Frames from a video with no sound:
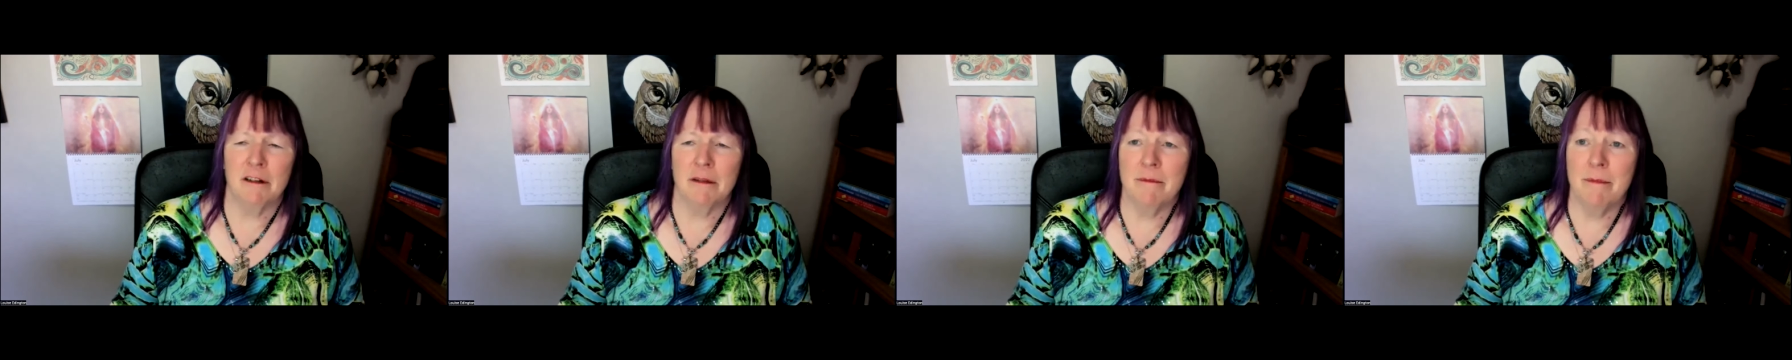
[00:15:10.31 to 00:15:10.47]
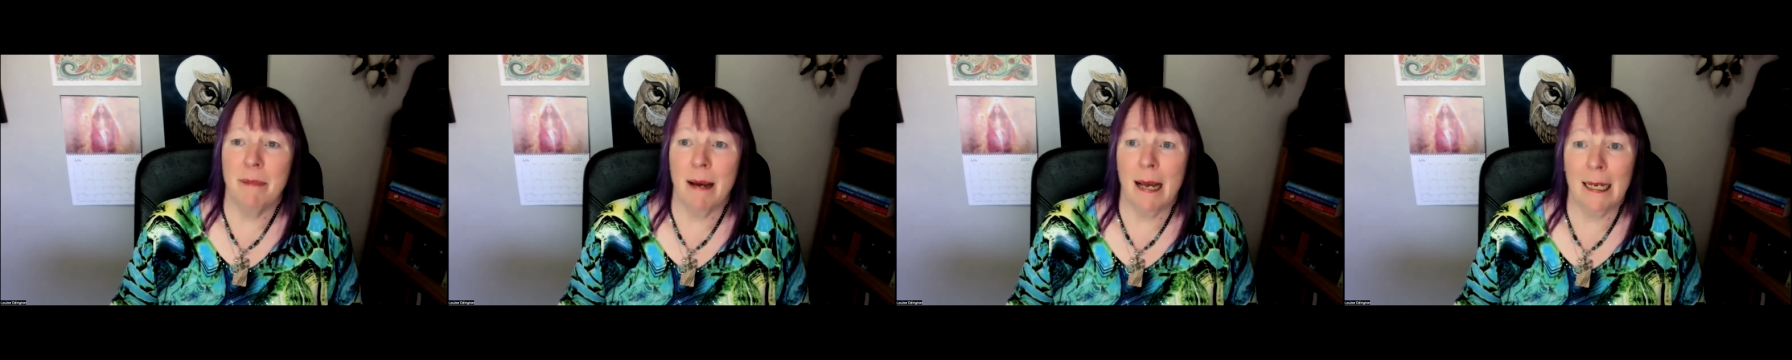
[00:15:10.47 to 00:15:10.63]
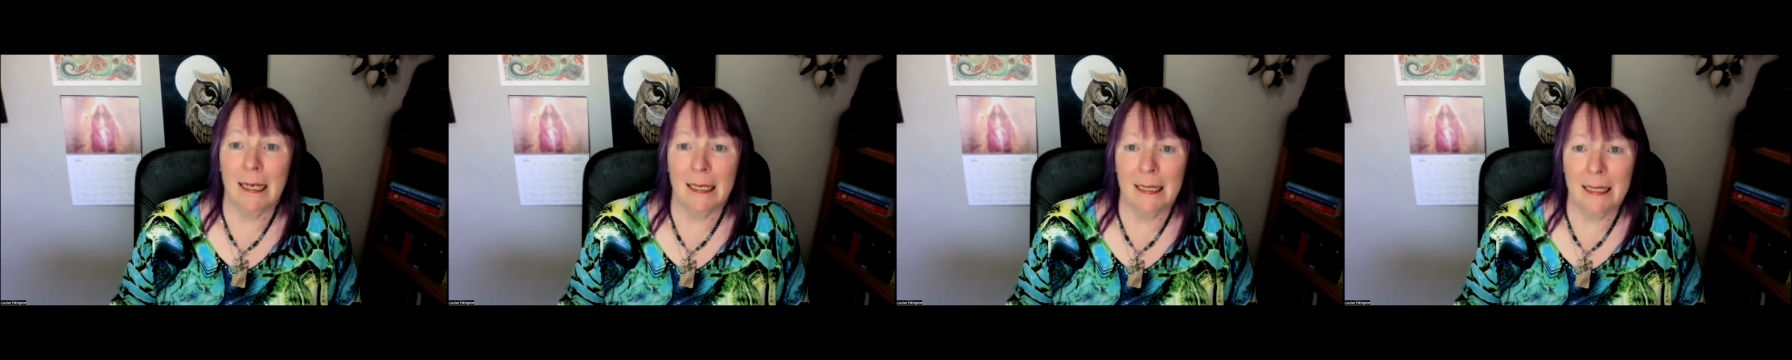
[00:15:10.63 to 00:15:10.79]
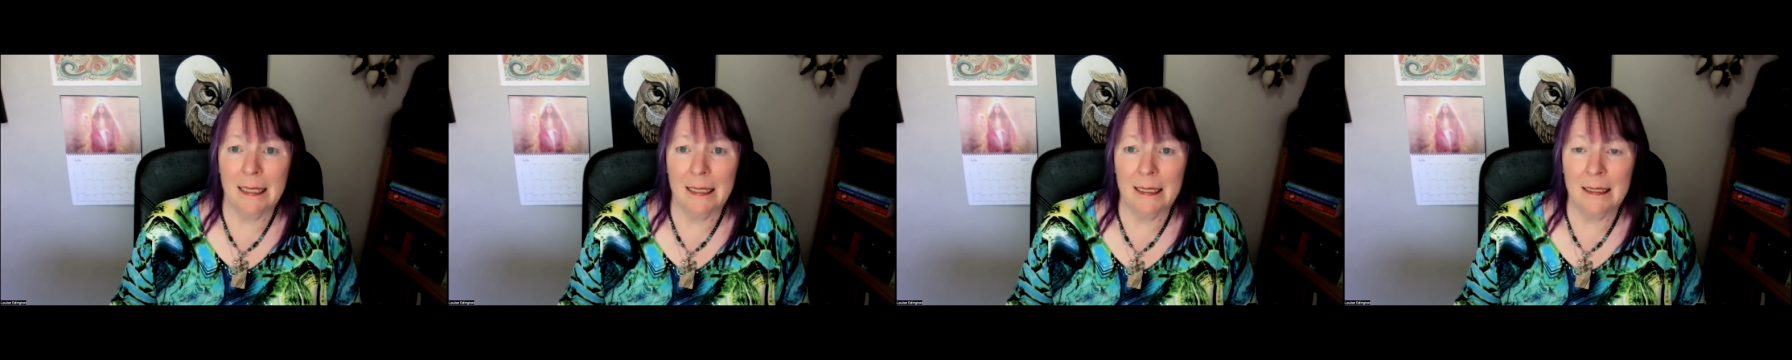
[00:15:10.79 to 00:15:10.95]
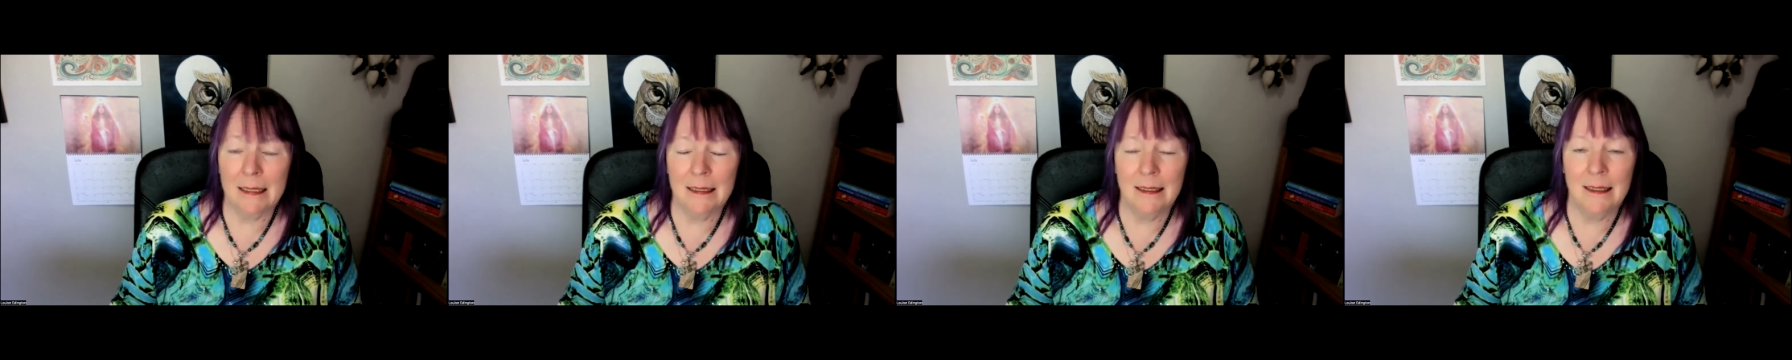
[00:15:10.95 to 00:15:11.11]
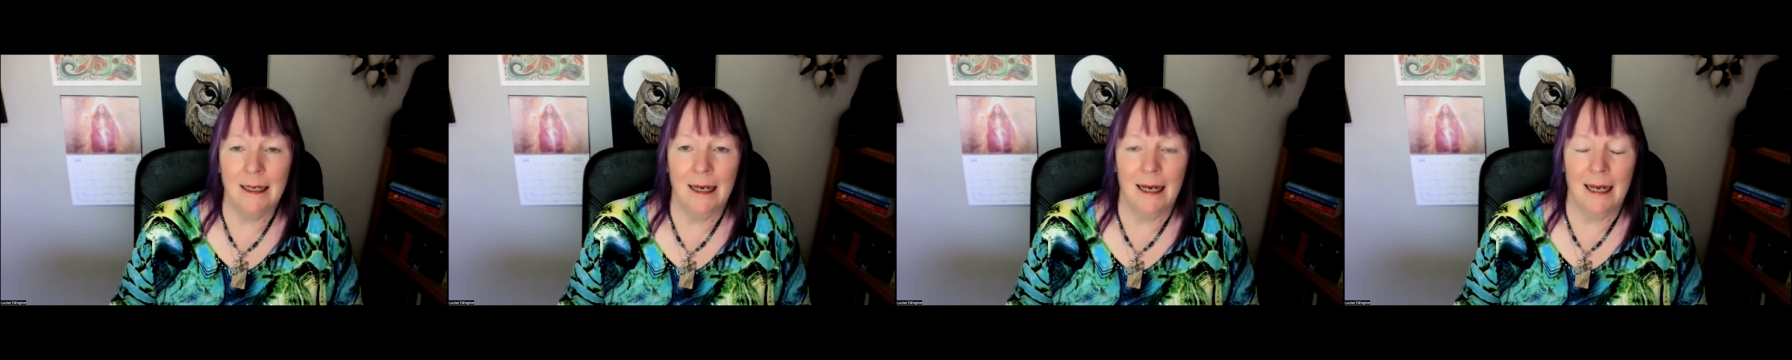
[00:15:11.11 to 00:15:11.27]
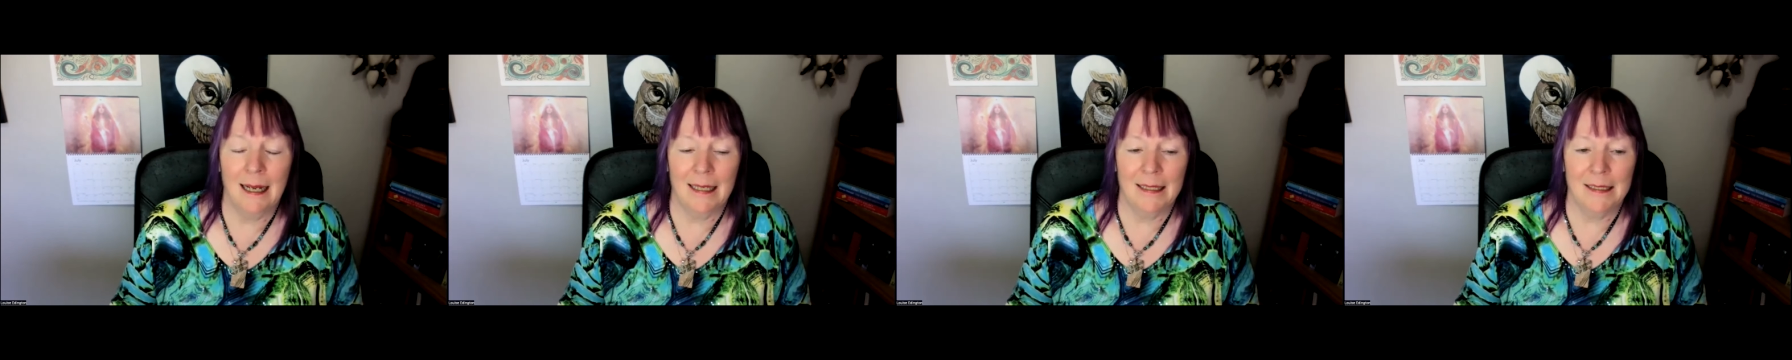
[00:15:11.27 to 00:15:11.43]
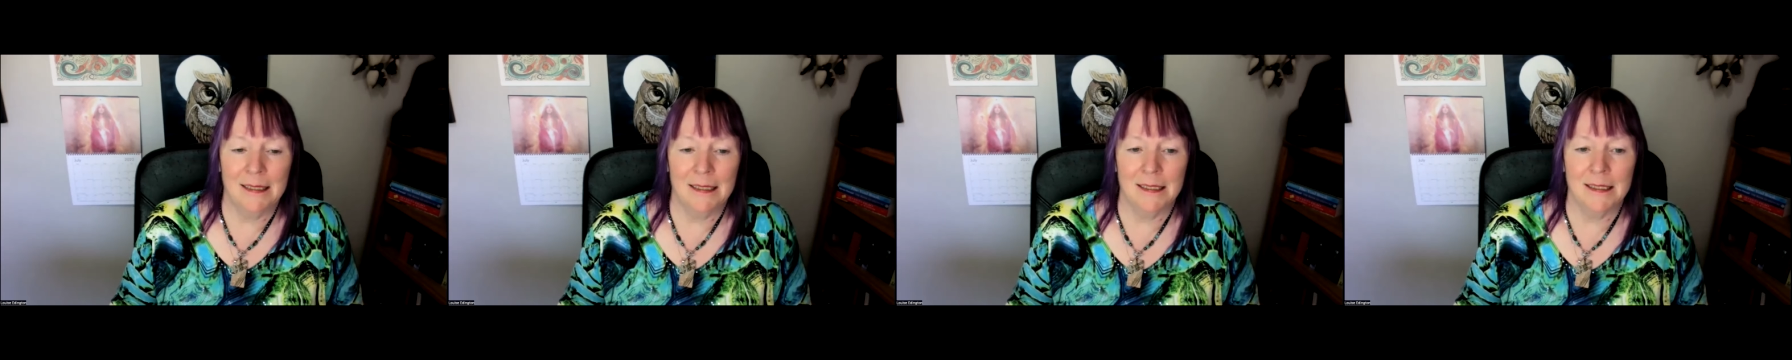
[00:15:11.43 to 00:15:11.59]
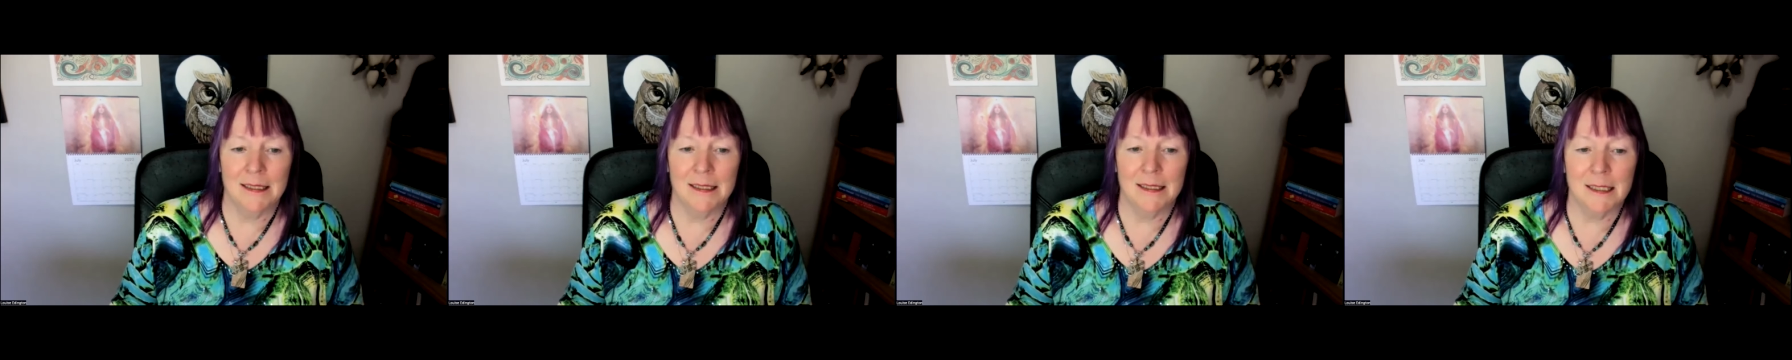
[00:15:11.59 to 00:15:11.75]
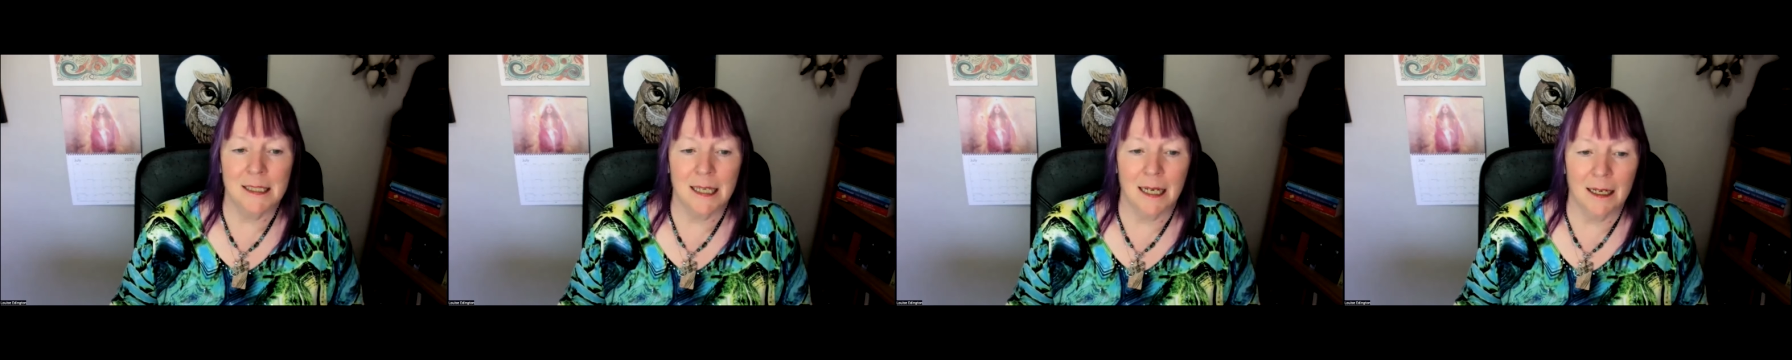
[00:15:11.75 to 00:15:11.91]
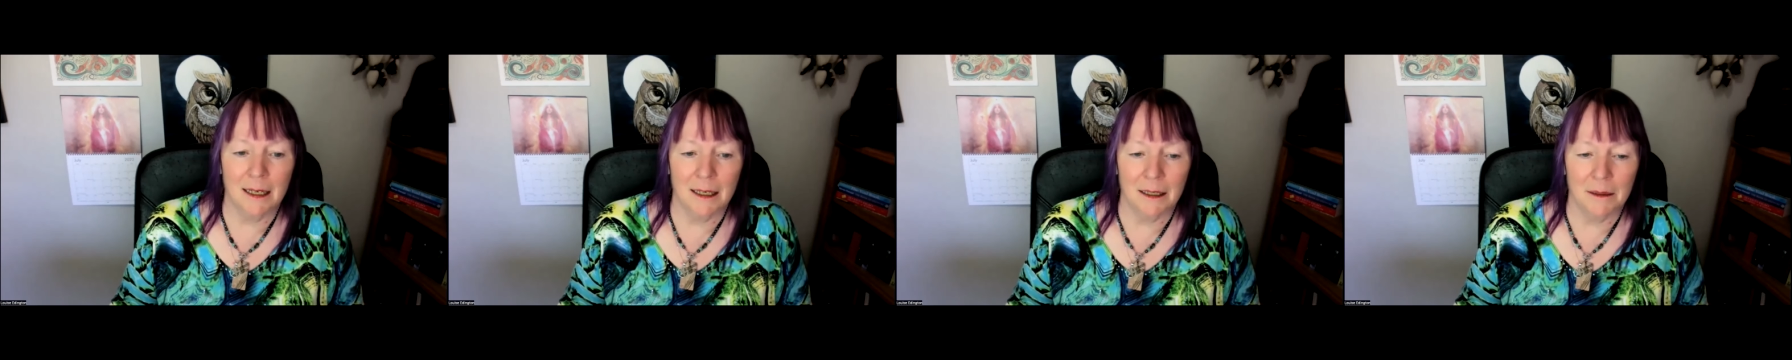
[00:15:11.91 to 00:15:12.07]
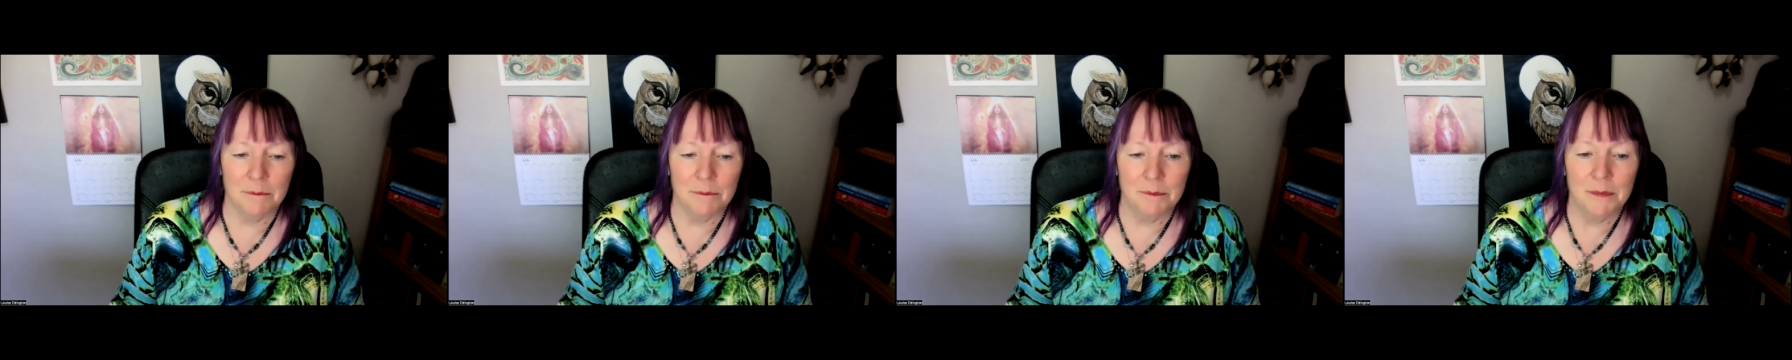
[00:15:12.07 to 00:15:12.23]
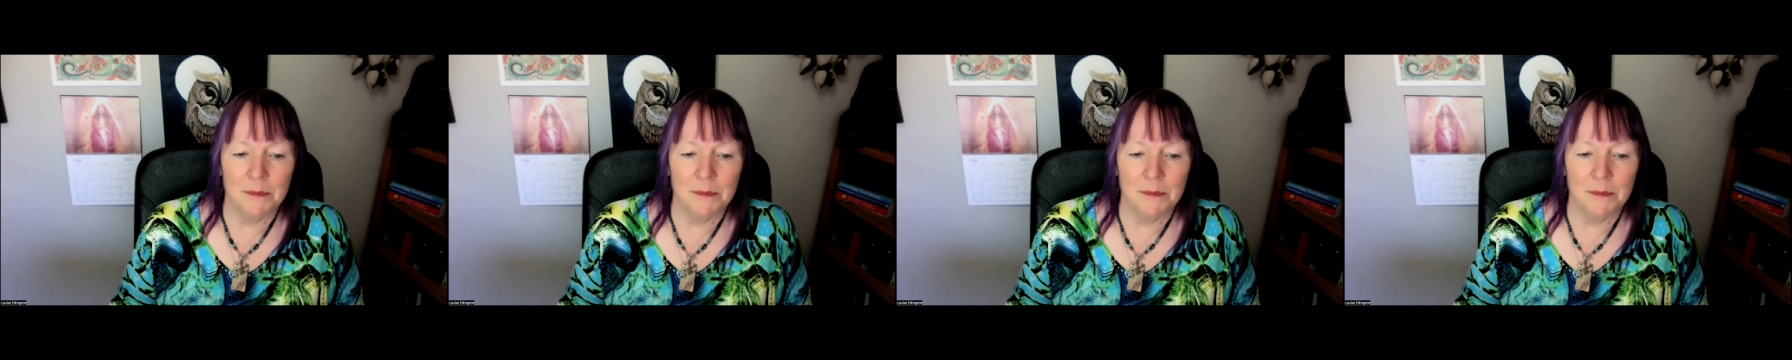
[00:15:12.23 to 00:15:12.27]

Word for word: of rebellion and